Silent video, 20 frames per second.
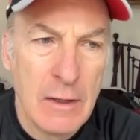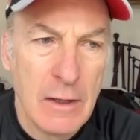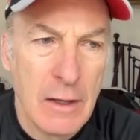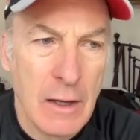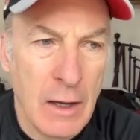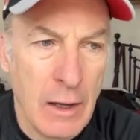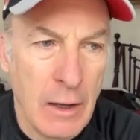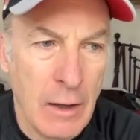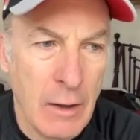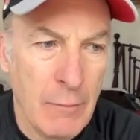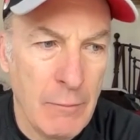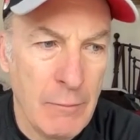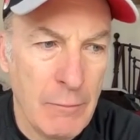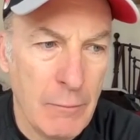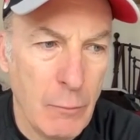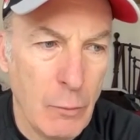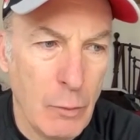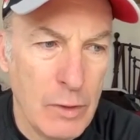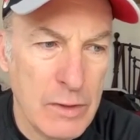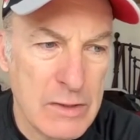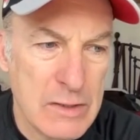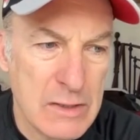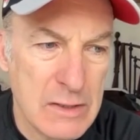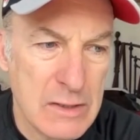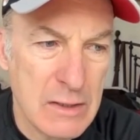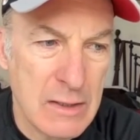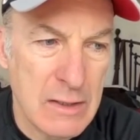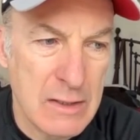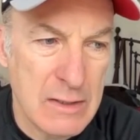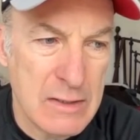Was
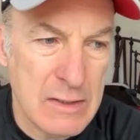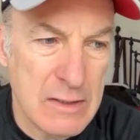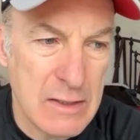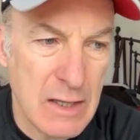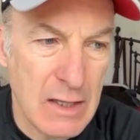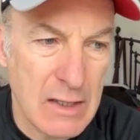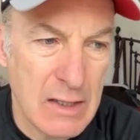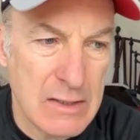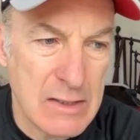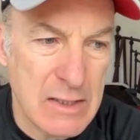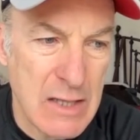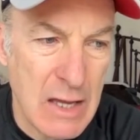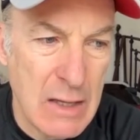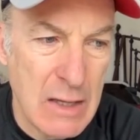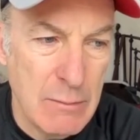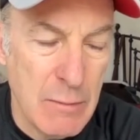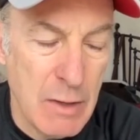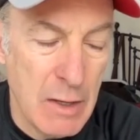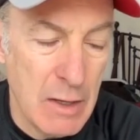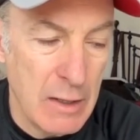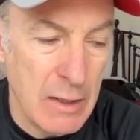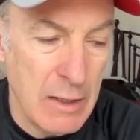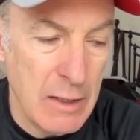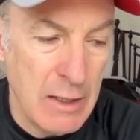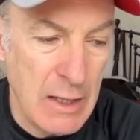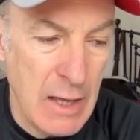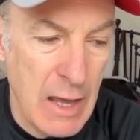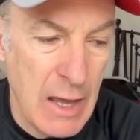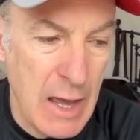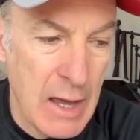this excitement he
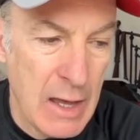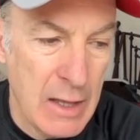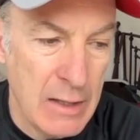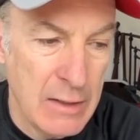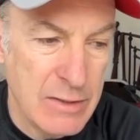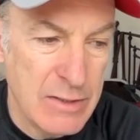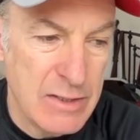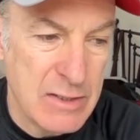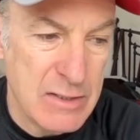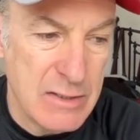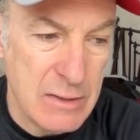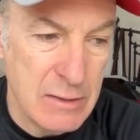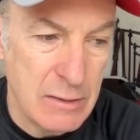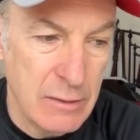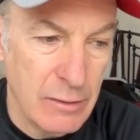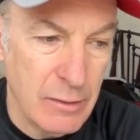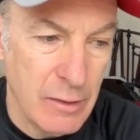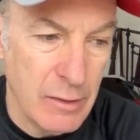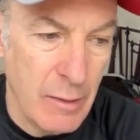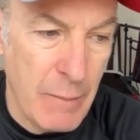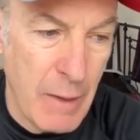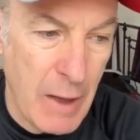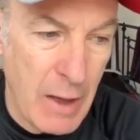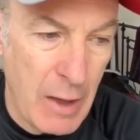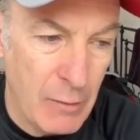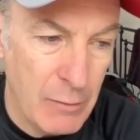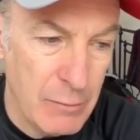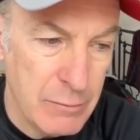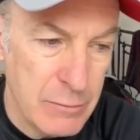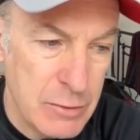had still
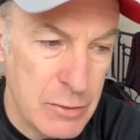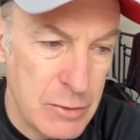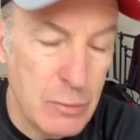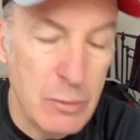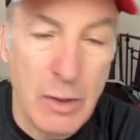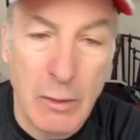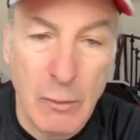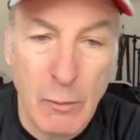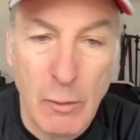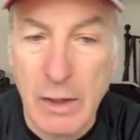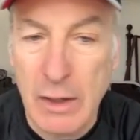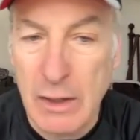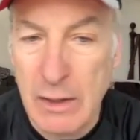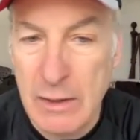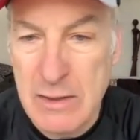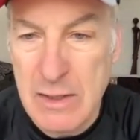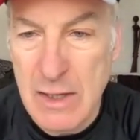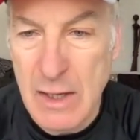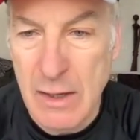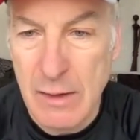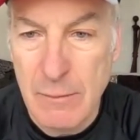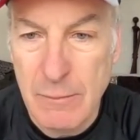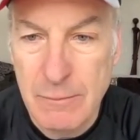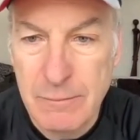about doing what he did.